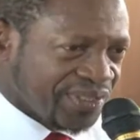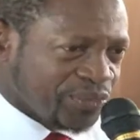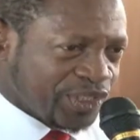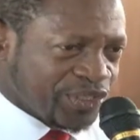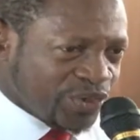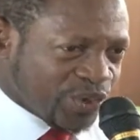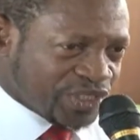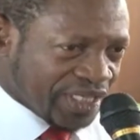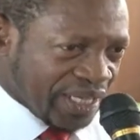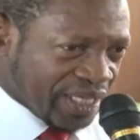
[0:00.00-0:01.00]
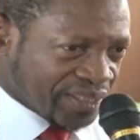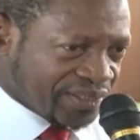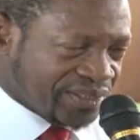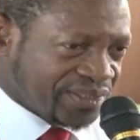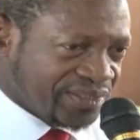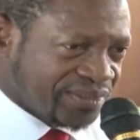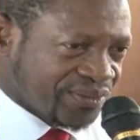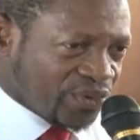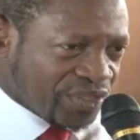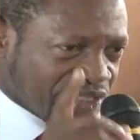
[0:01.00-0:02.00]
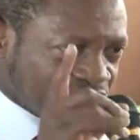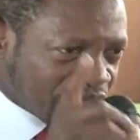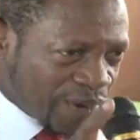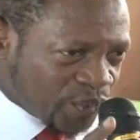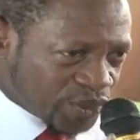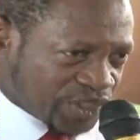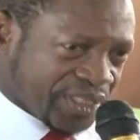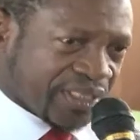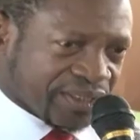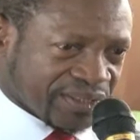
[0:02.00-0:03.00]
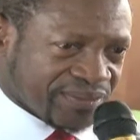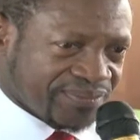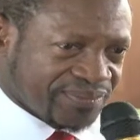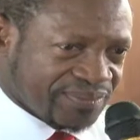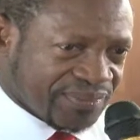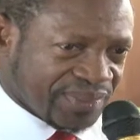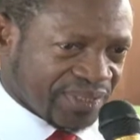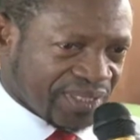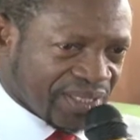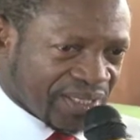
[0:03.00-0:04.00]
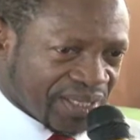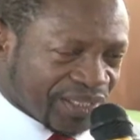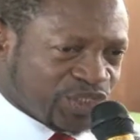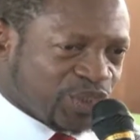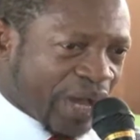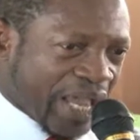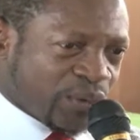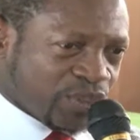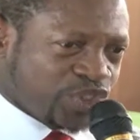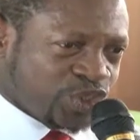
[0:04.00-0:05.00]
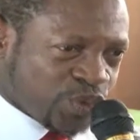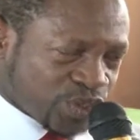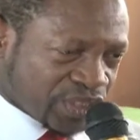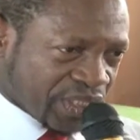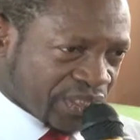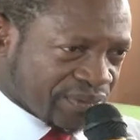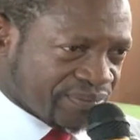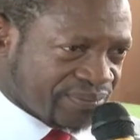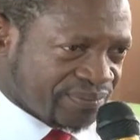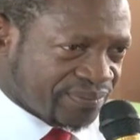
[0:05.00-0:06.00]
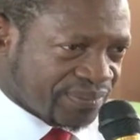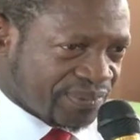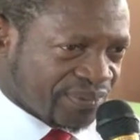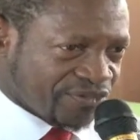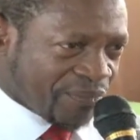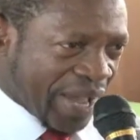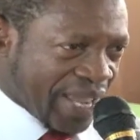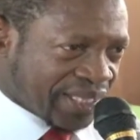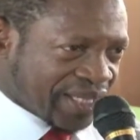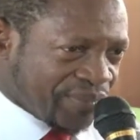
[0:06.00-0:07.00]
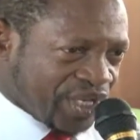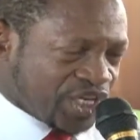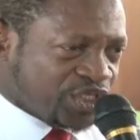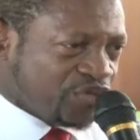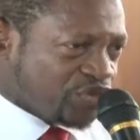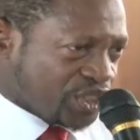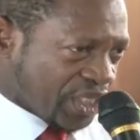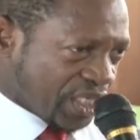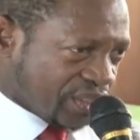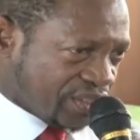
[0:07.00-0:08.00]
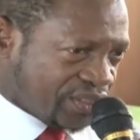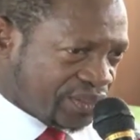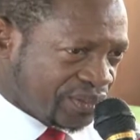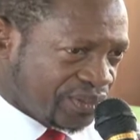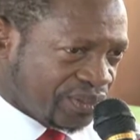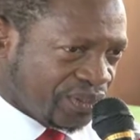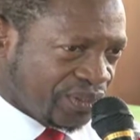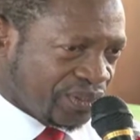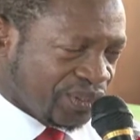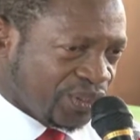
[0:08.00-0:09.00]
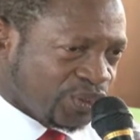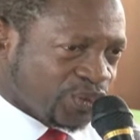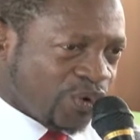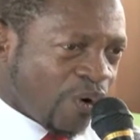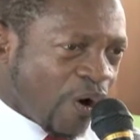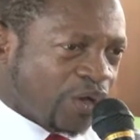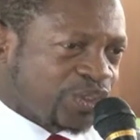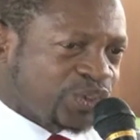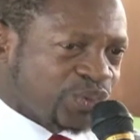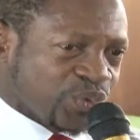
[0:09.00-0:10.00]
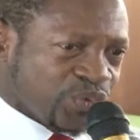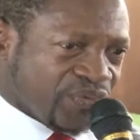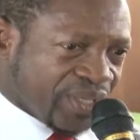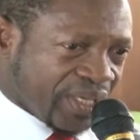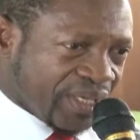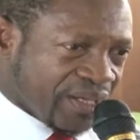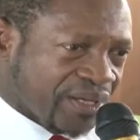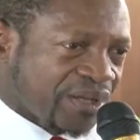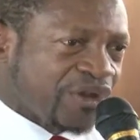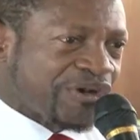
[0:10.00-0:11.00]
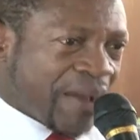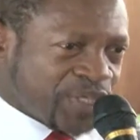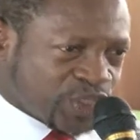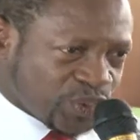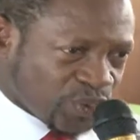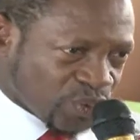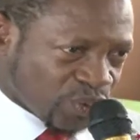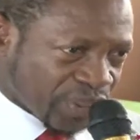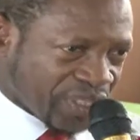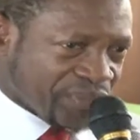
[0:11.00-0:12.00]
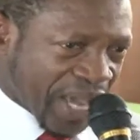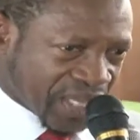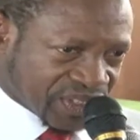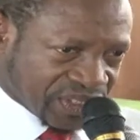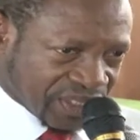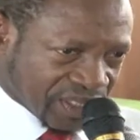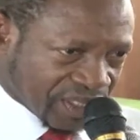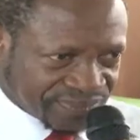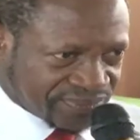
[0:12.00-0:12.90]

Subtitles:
But in those days, only the top was taken. And so I was chosen from my examination results to go on to the grammar school in Bastia.